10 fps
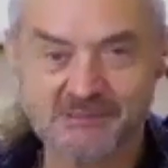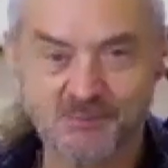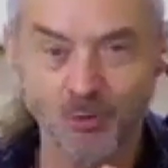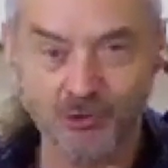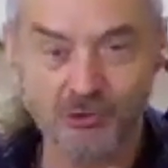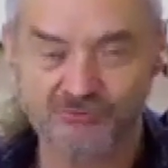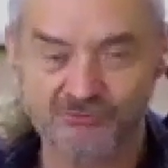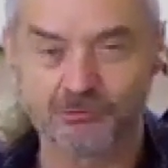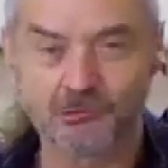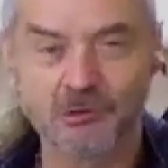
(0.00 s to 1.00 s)
it's more
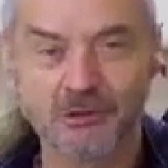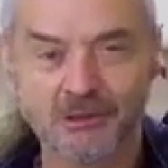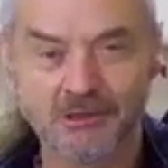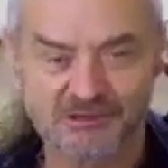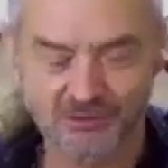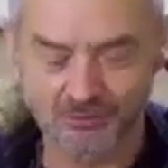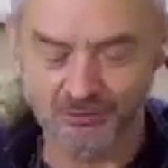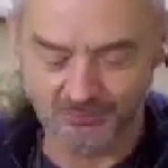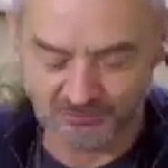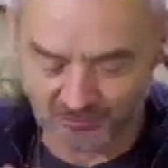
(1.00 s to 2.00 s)
useful
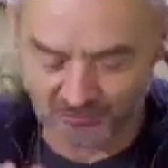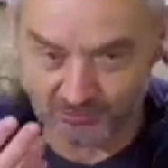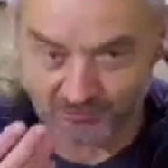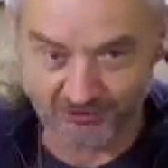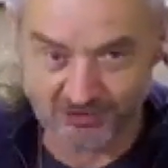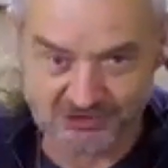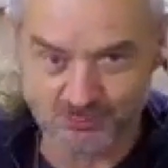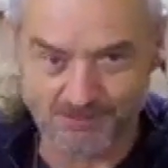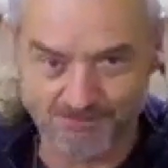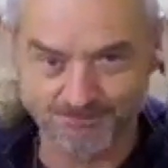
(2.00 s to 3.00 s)
to do the
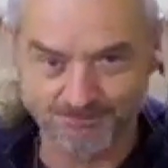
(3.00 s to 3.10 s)
first one,